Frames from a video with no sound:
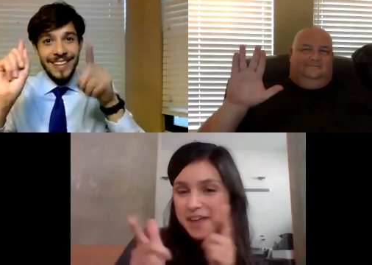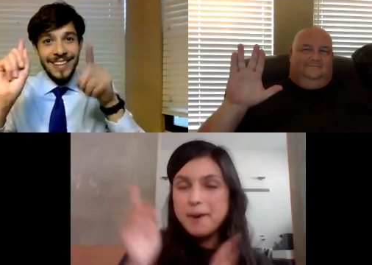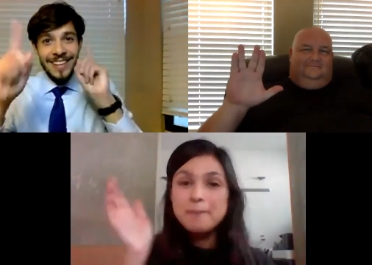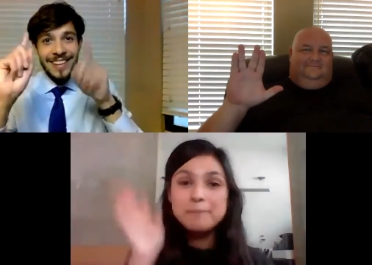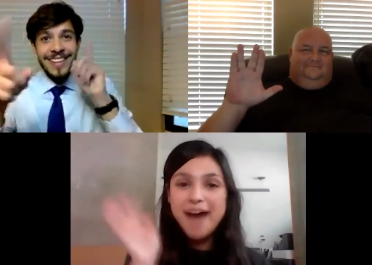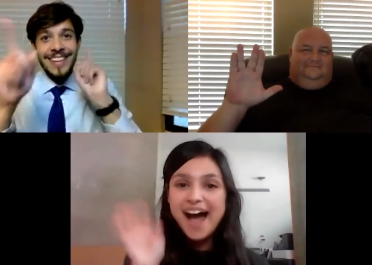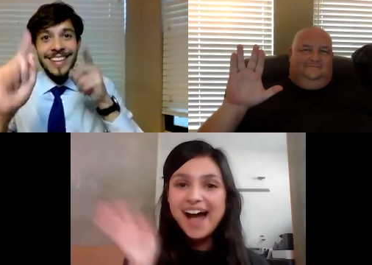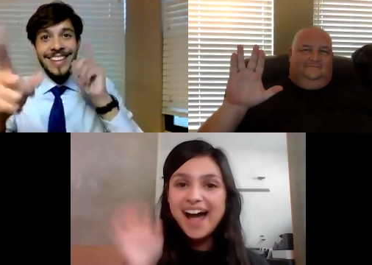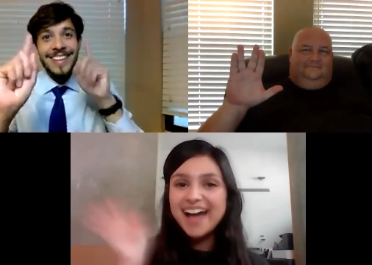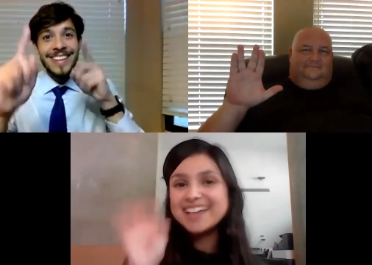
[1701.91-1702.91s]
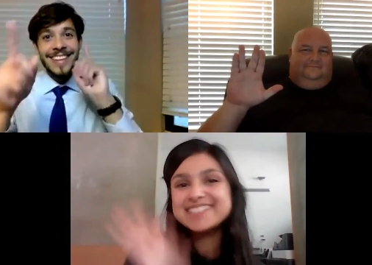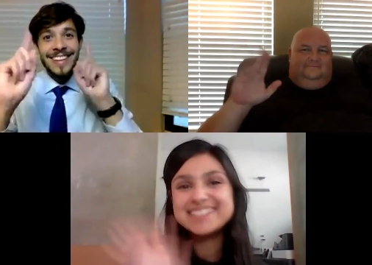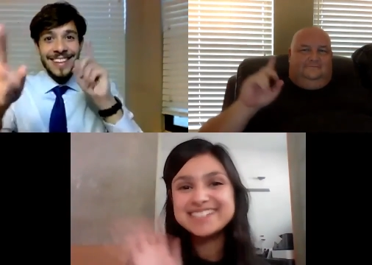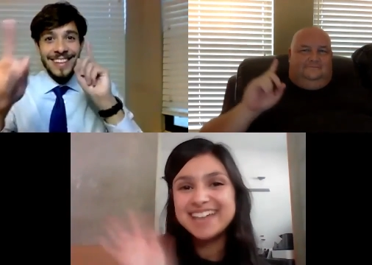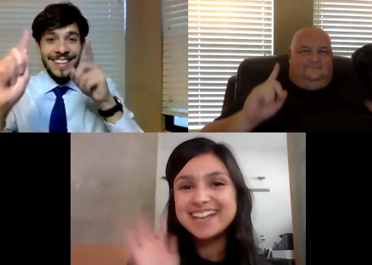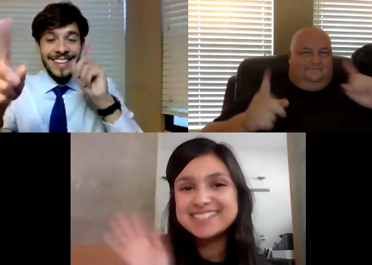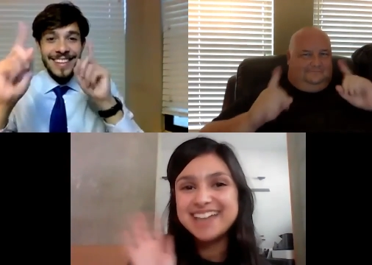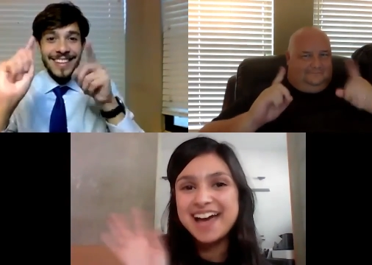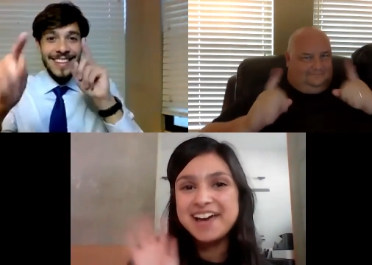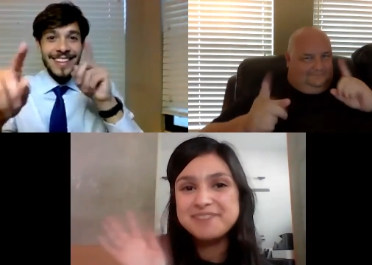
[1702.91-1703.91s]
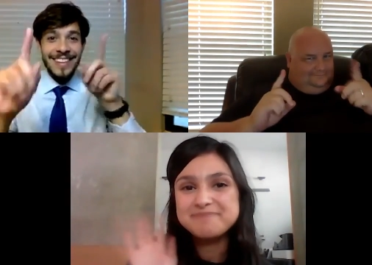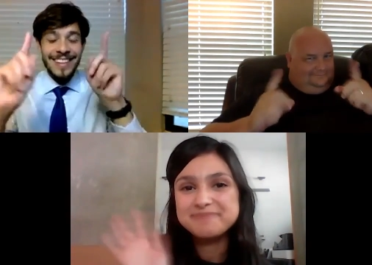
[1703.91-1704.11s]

Speaker 1: Bye. See you next time.